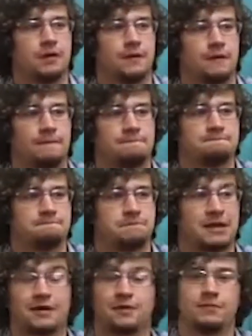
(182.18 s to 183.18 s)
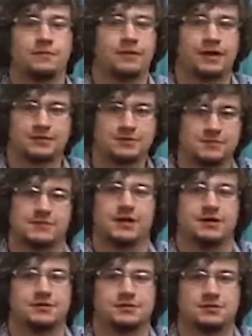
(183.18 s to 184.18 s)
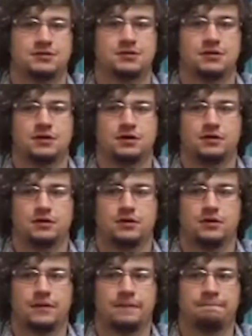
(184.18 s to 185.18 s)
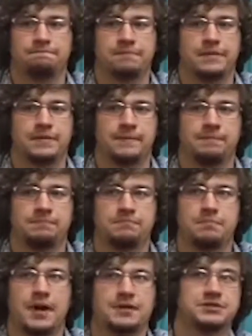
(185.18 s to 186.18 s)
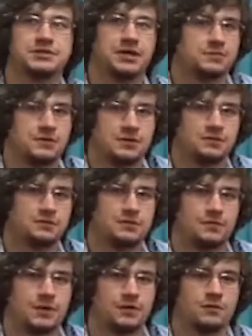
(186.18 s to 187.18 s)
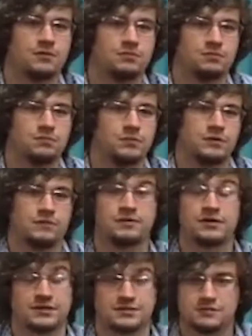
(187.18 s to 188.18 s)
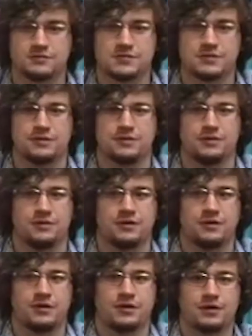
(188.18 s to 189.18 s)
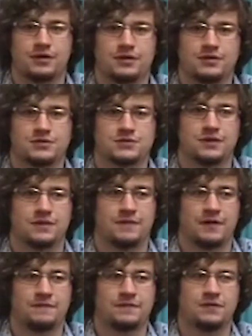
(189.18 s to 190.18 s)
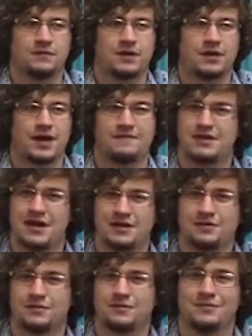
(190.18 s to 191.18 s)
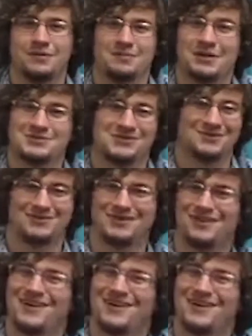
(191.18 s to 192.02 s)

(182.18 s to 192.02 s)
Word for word: Um, they help me practice Spanish. Um, they educate me about you know, customs here, so I feel like I have an anchor. I'm not totally